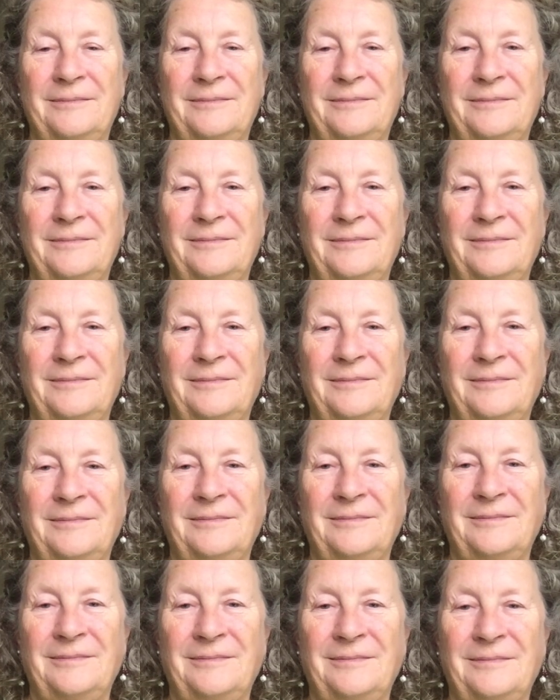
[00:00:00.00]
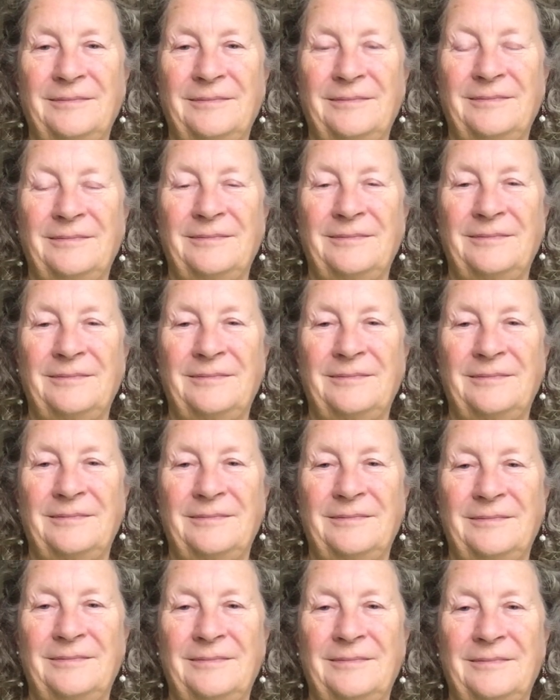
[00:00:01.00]

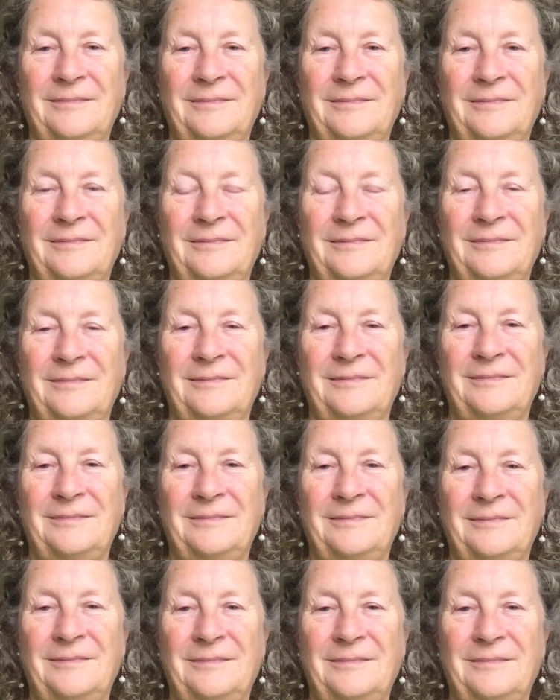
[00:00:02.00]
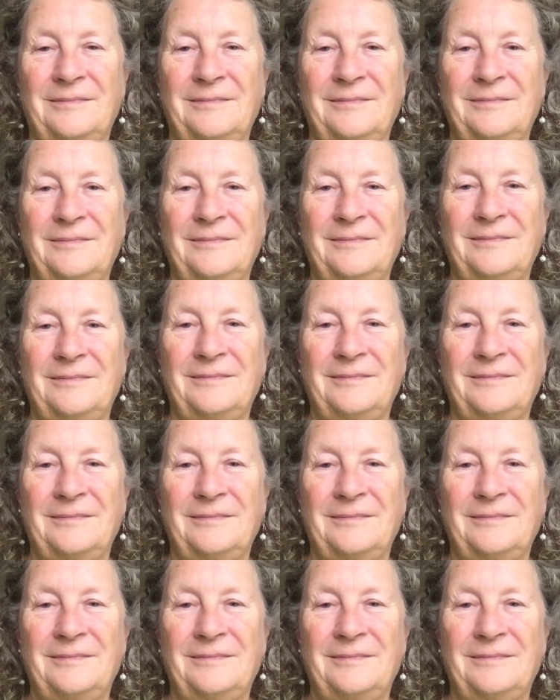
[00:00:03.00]
No one is speaking in this clip.